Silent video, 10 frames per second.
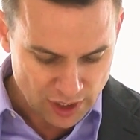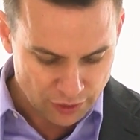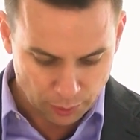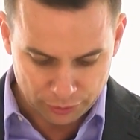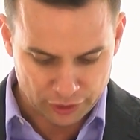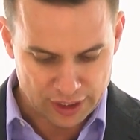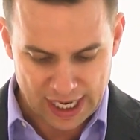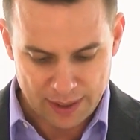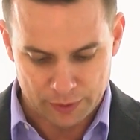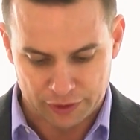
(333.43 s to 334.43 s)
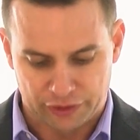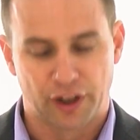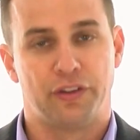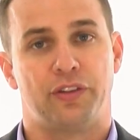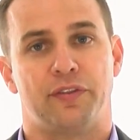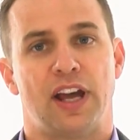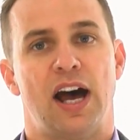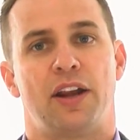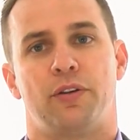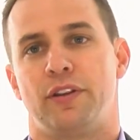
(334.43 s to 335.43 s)
there was a day when the sons of
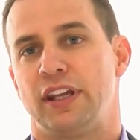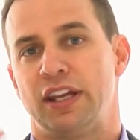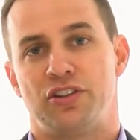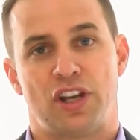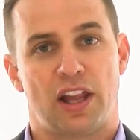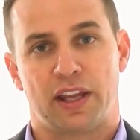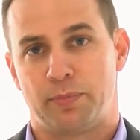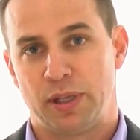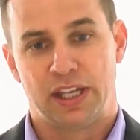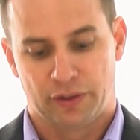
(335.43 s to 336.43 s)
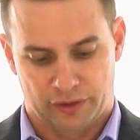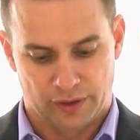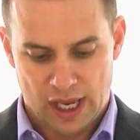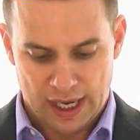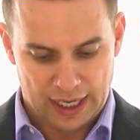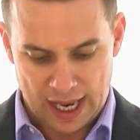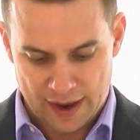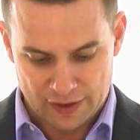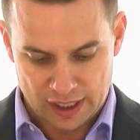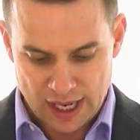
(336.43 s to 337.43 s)
God, or the angelic beings in
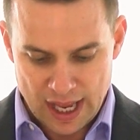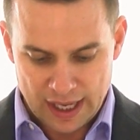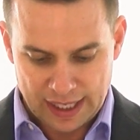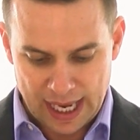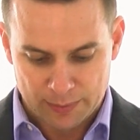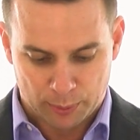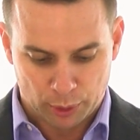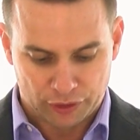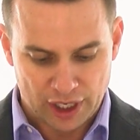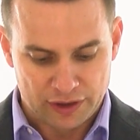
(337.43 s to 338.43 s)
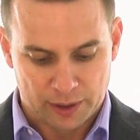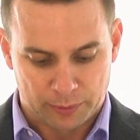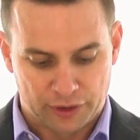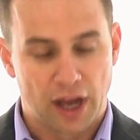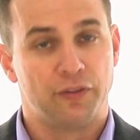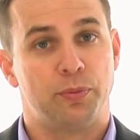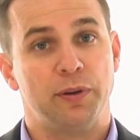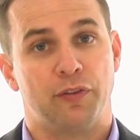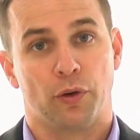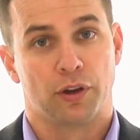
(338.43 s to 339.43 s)
heaven, came to present themselves
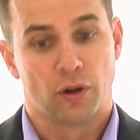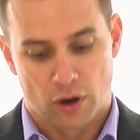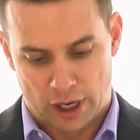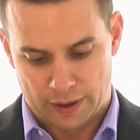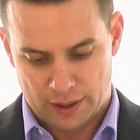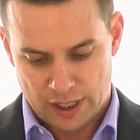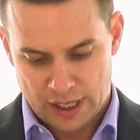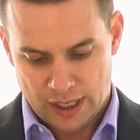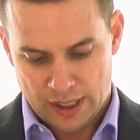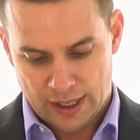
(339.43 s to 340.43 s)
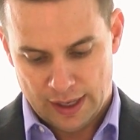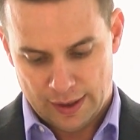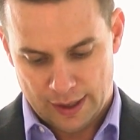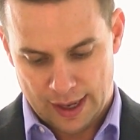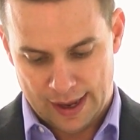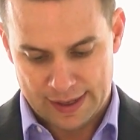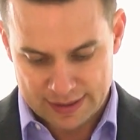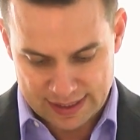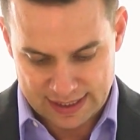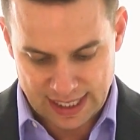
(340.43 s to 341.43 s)
before the Lord.
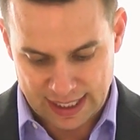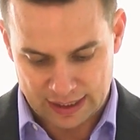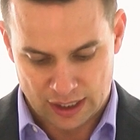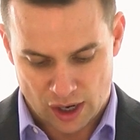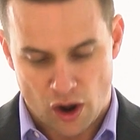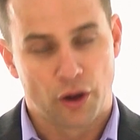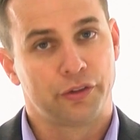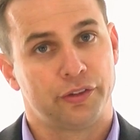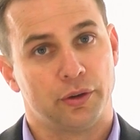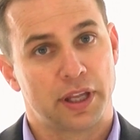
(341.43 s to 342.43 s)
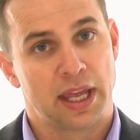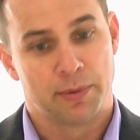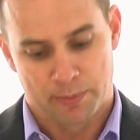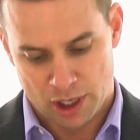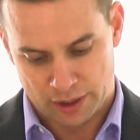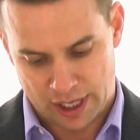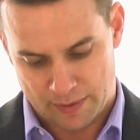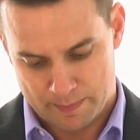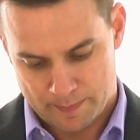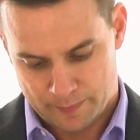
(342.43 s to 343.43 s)
And Satan also came among
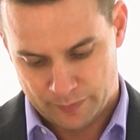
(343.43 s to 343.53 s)
them.